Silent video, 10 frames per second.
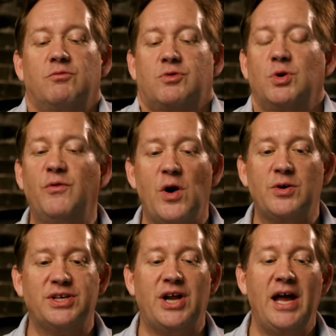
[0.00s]
through
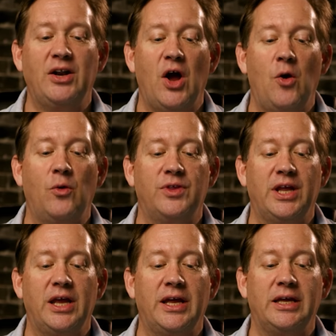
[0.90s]
folks that I know,
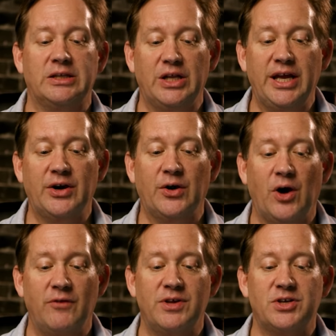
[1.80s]
the leader
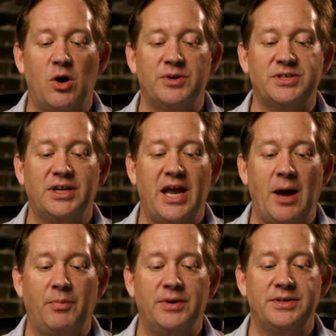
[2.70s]
of this homeless
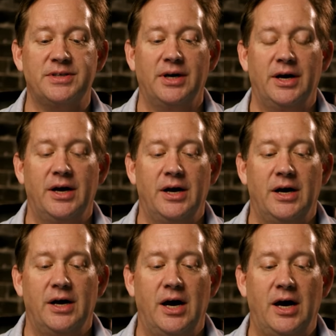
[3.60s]
encampment,
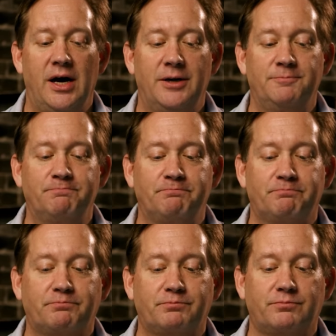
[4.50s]
carried
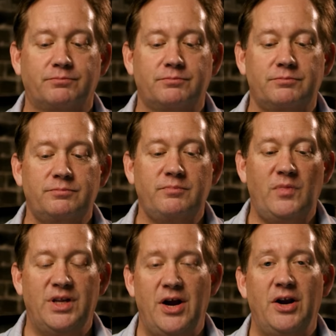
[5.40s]

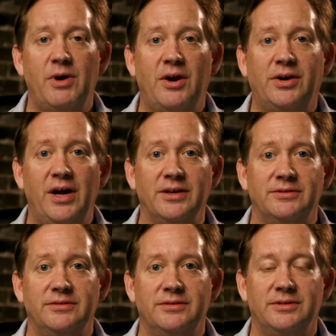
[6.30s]
around a gun,
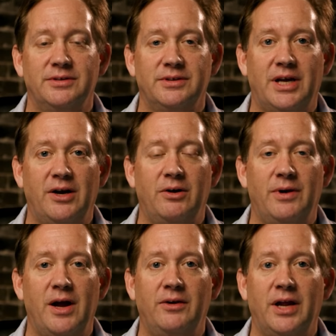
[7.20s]
carried
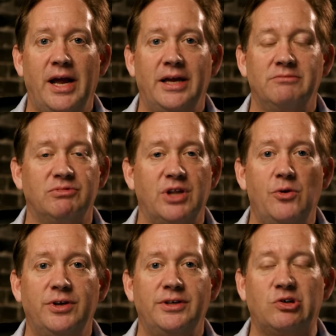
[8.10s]
around a
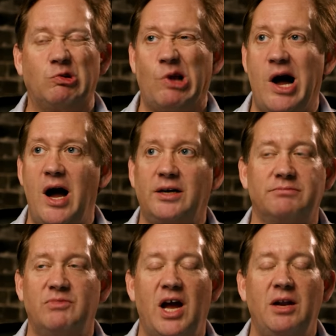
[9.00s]
loaded
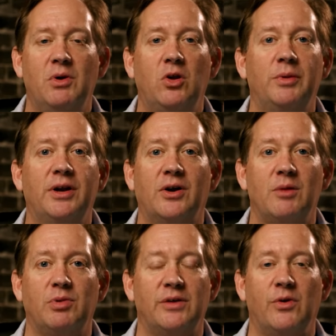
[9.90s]
Glock 9mm,
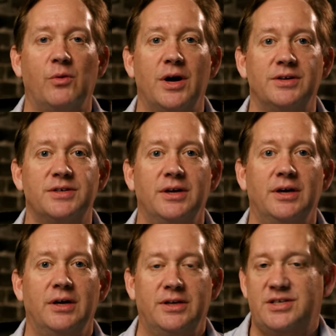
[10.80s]
I believe it was,
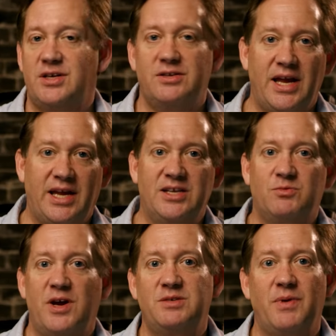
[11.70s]
just like in
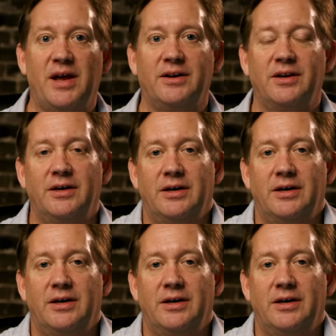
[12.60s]
his waistband.